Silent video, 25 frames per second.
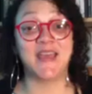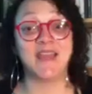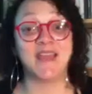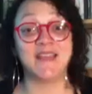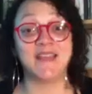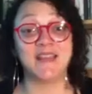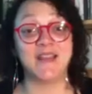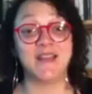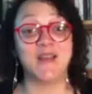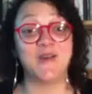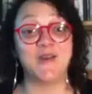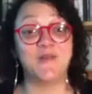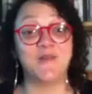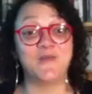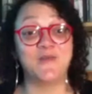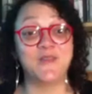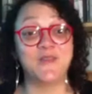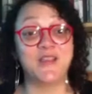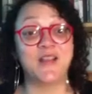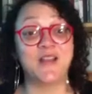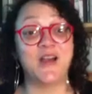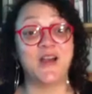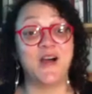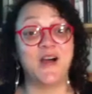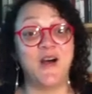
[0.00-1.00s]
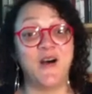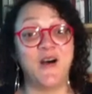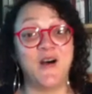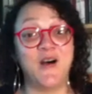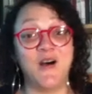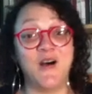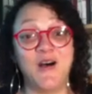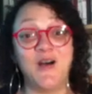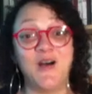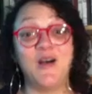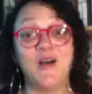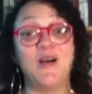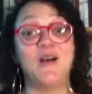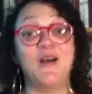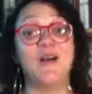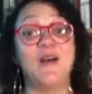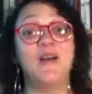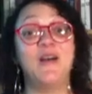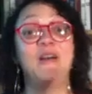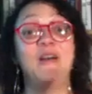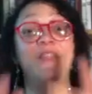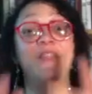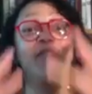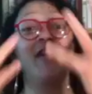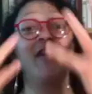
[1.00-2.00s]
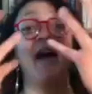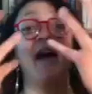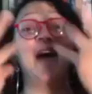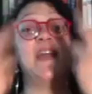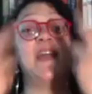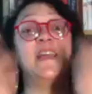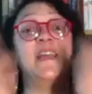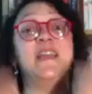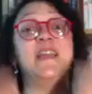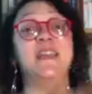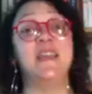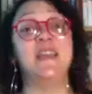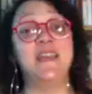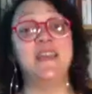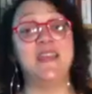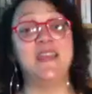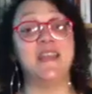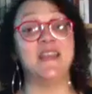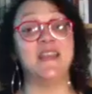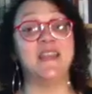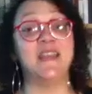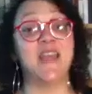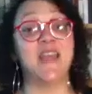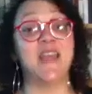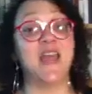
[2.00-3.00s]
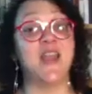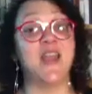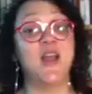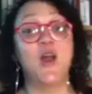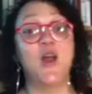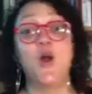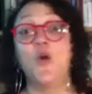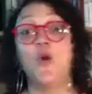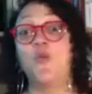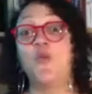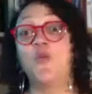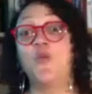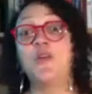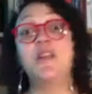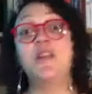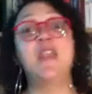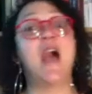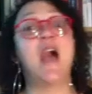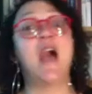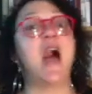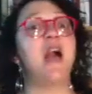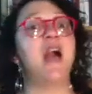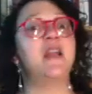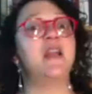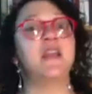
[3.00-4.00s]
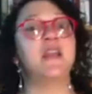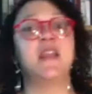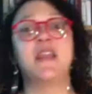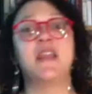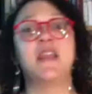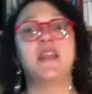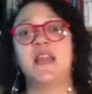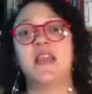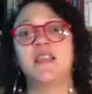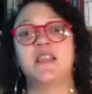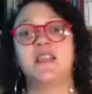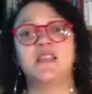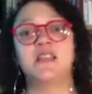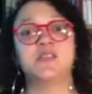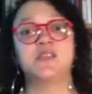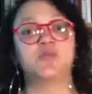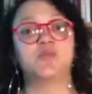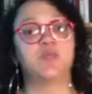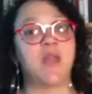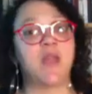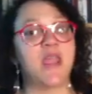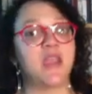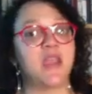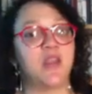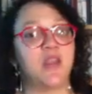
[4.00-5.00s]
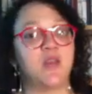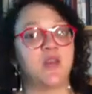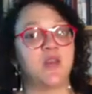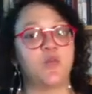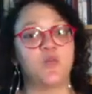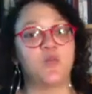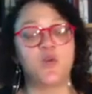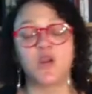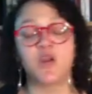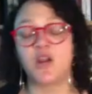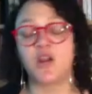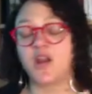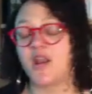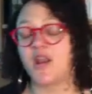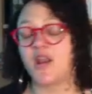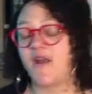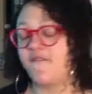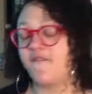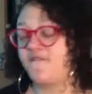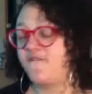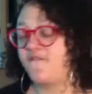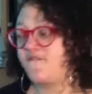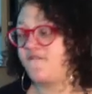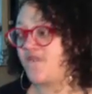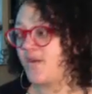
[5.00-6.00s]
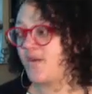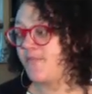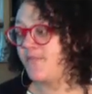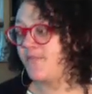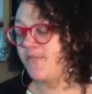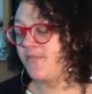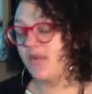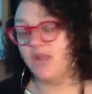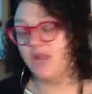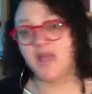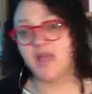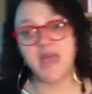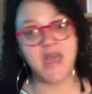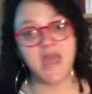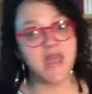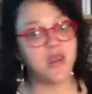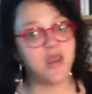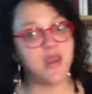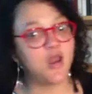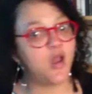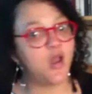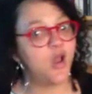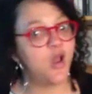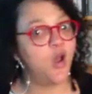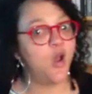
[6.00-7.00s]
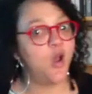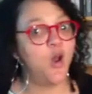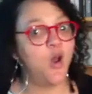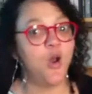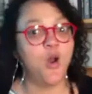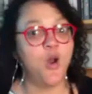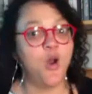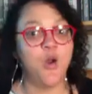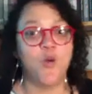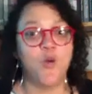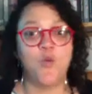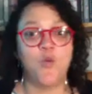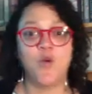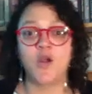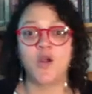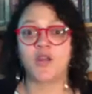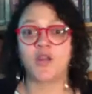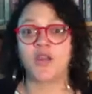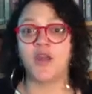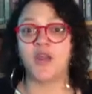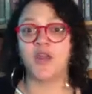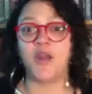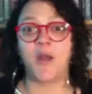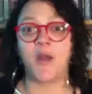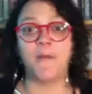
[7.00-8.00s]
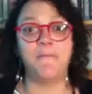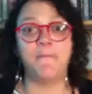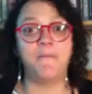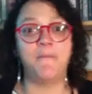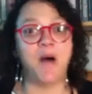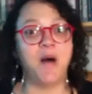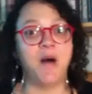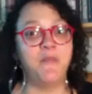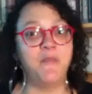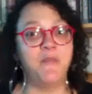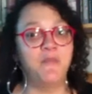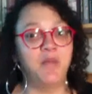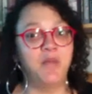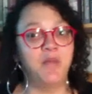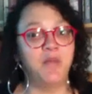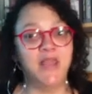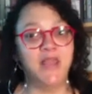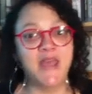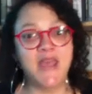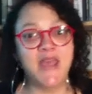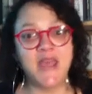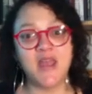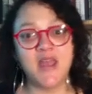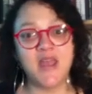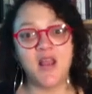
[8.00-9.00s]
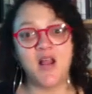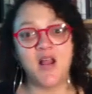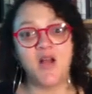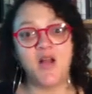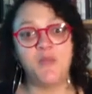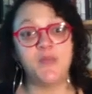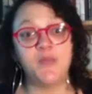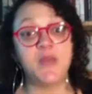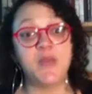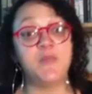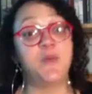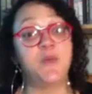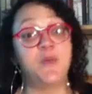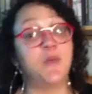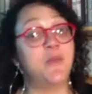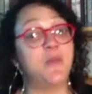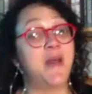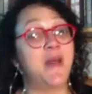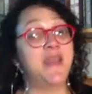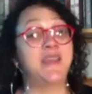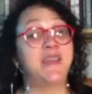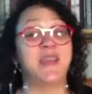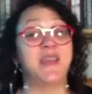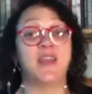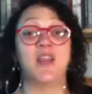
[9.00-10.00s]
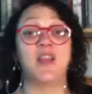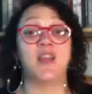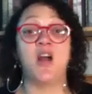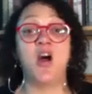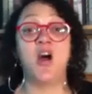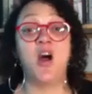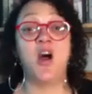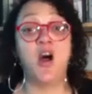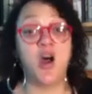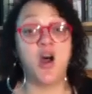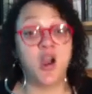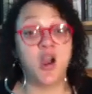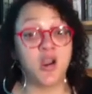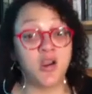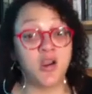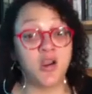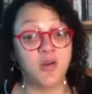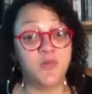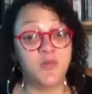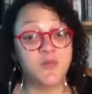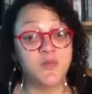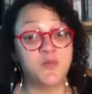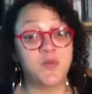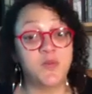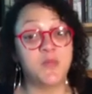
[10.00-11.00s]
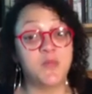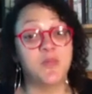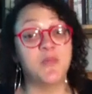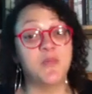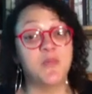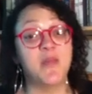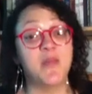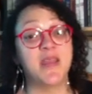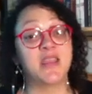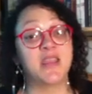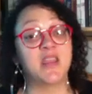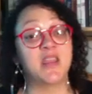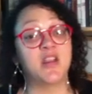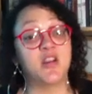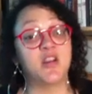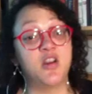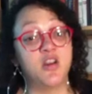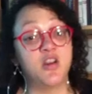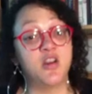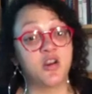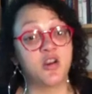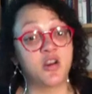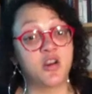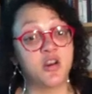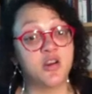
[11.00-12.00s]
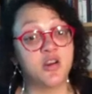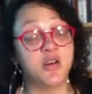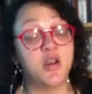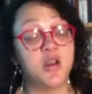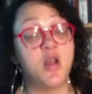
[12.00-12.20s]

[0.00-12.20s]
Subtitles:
you know, we call that in, that we're not going to get this right. We're going to fumble it. We're going to bumble it. People might get harmed. People might get hurt.